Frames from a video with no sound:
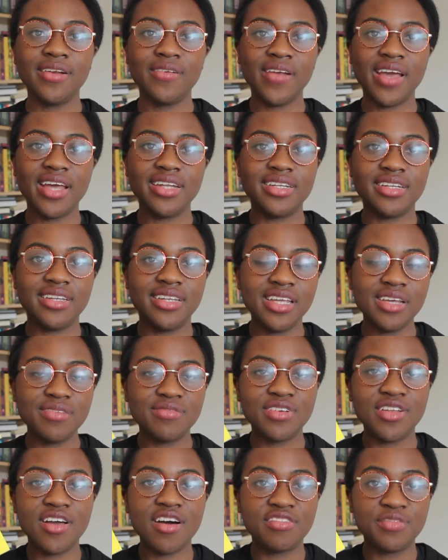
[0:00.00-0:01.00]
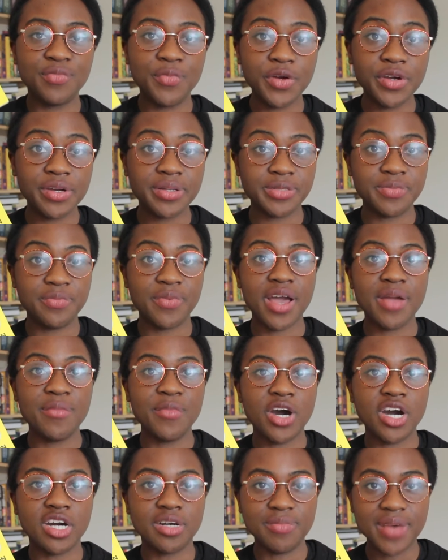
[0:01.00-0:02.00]
I read Life Love Books by
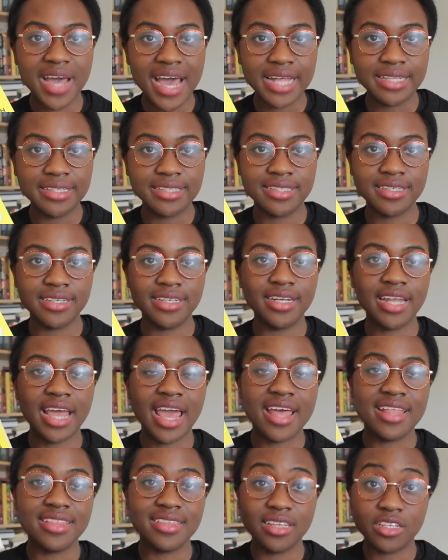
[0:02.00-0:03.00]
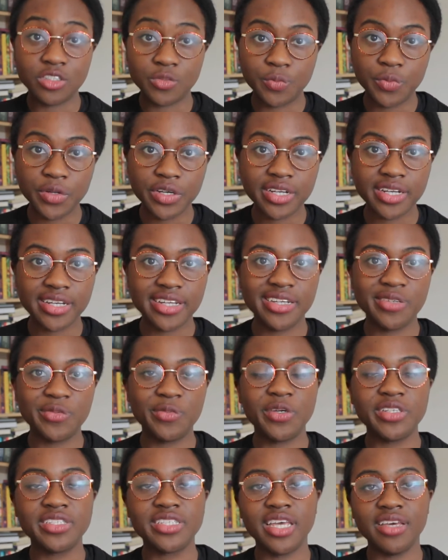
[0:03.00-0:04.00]
Mark Manson, and this booklet
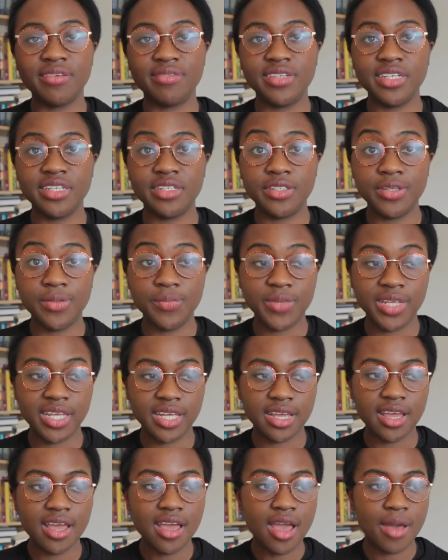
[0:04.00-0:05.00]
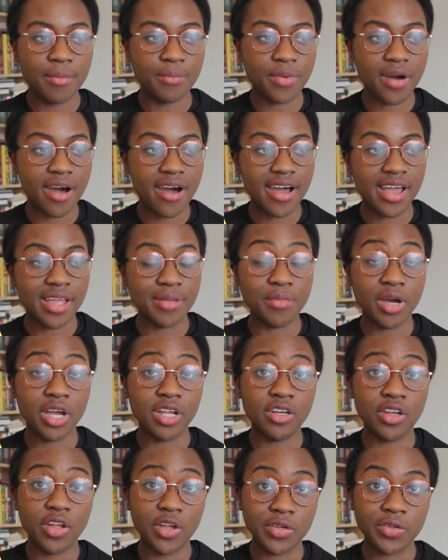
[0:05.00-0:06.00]
was gifted to me by
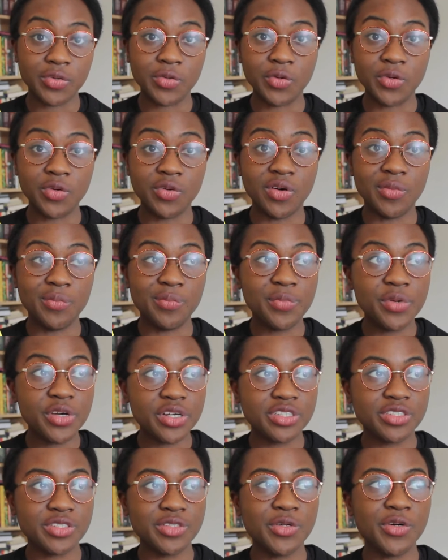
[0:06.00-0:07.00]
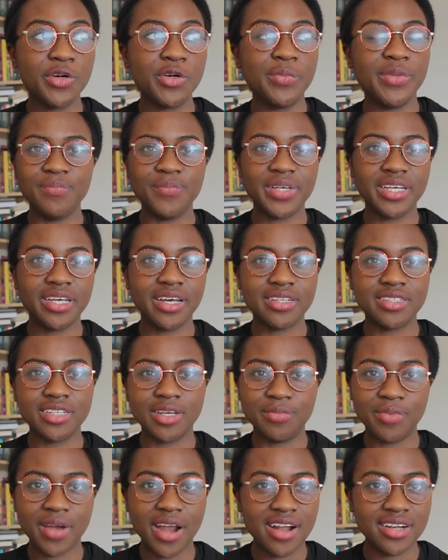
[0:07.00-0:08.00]
my local bookstore because
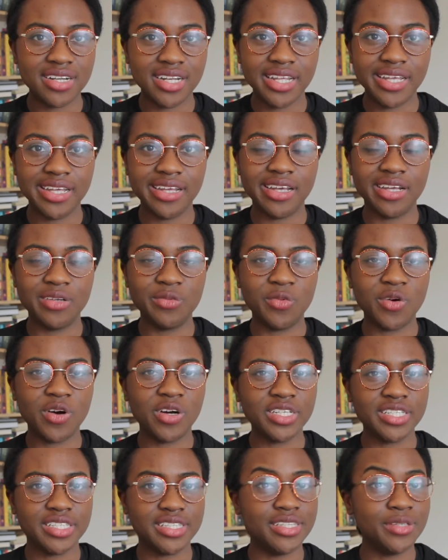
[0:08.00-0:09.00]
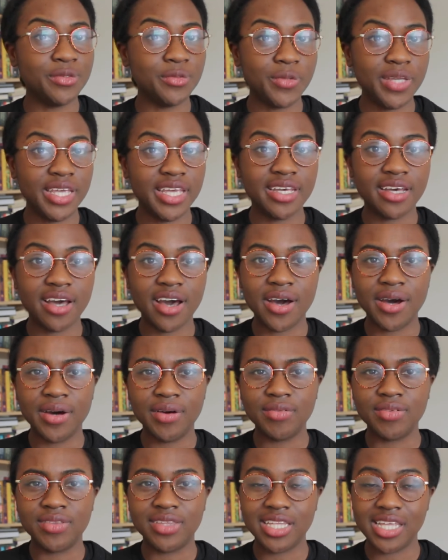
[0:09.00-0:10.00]
apparently it was the week
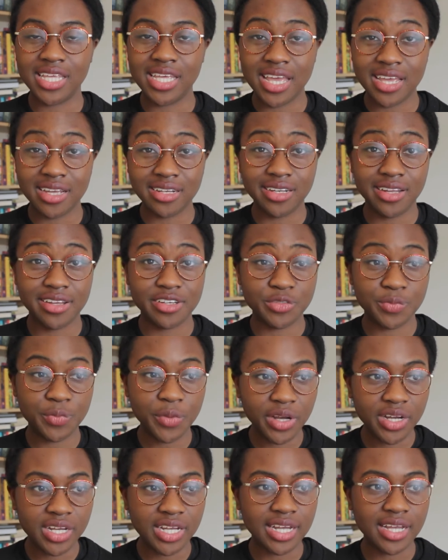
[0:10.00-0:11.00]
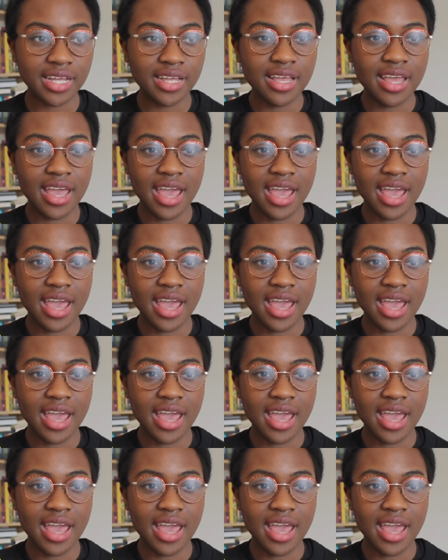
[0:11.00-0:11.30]
of the English book,